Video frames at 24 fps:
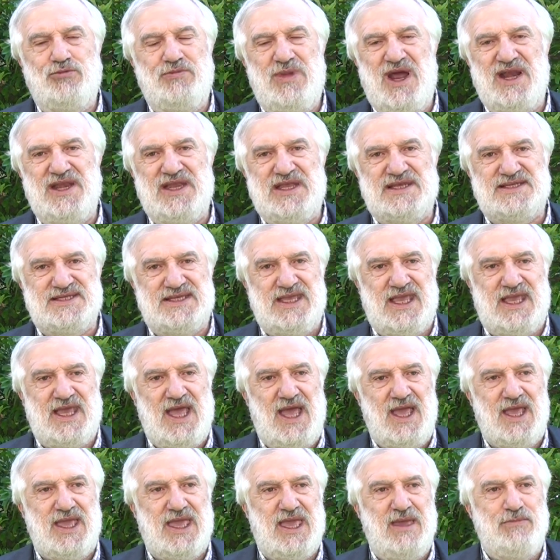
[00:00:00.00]
they could
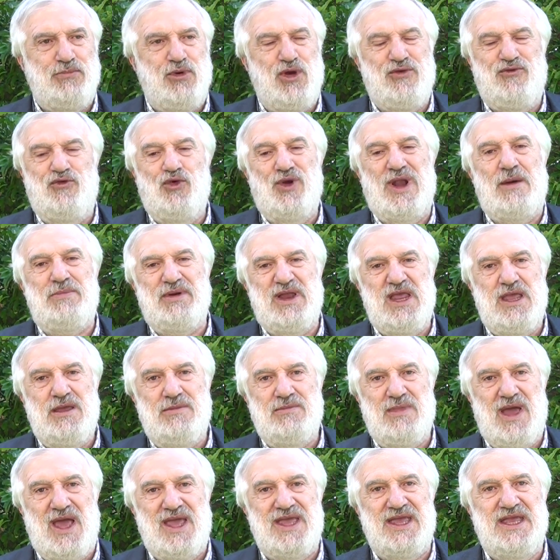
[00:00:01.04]
realize private
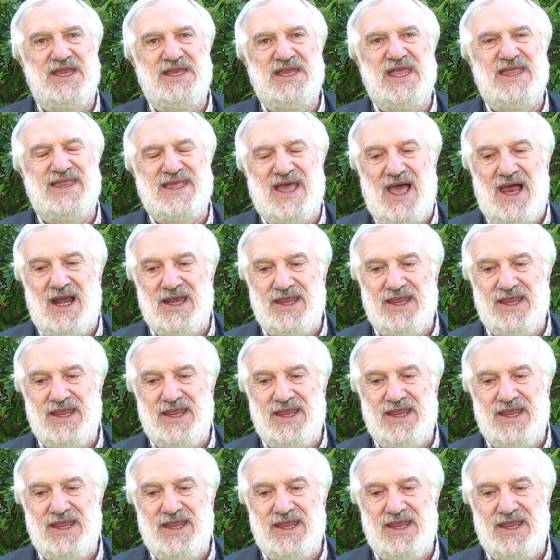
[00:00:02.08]
buildings